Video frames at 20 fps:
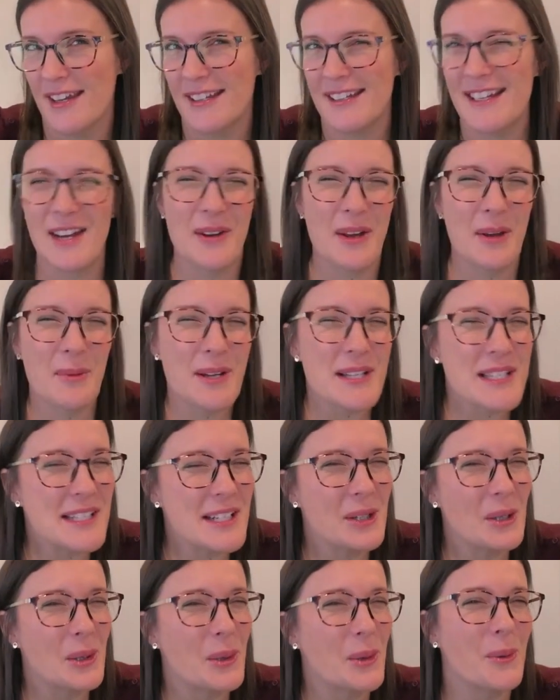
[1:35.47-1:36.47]
Now, it
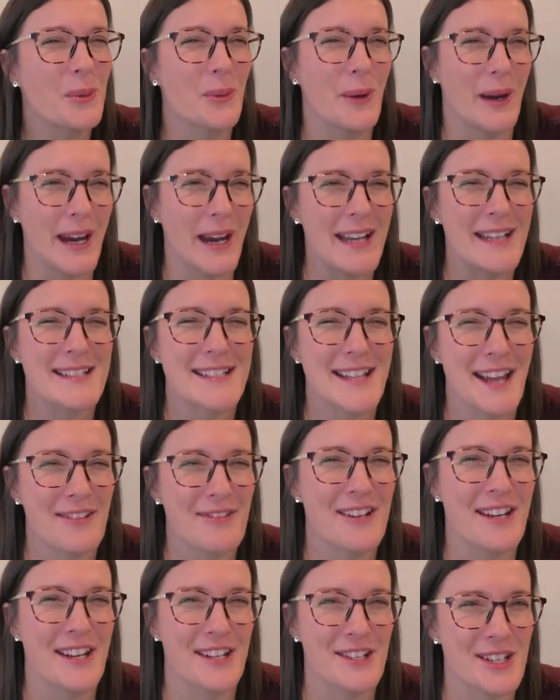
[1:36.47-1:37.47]
wasn't a great
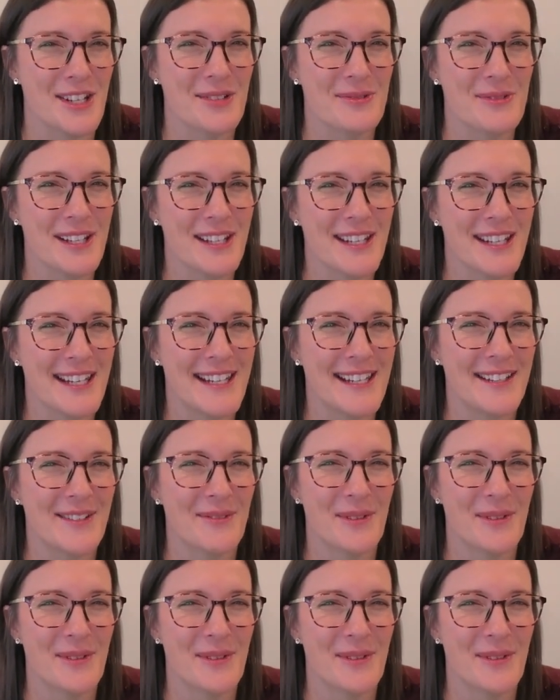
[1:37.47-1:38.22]
definition, really,